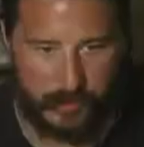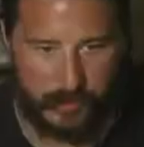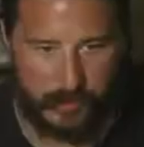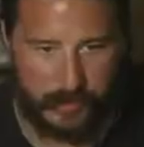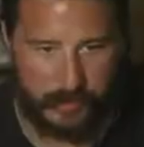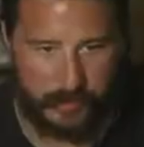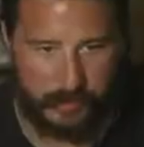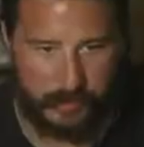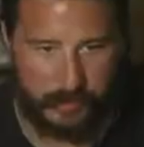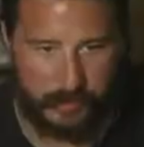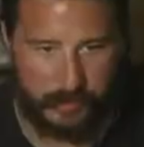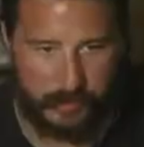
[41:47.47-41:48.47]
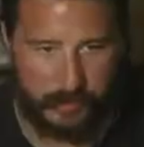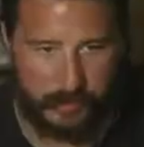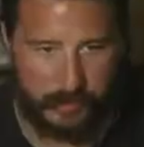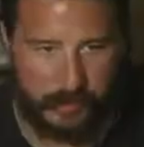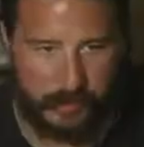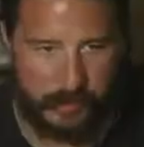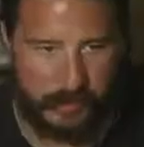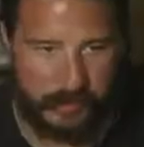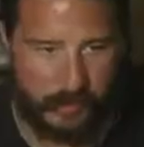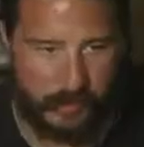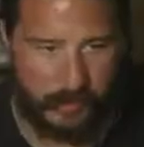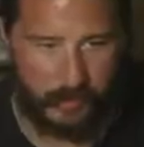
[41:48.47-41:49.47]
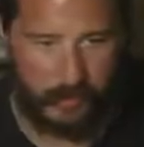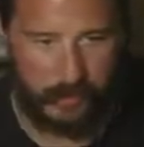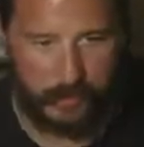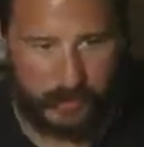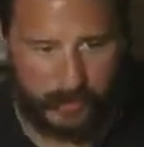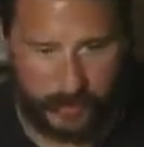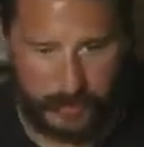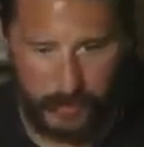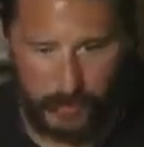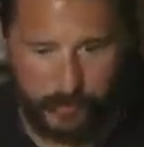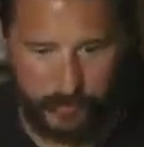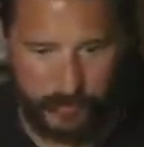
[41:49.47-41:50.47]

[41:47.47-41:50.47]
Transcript: the difference of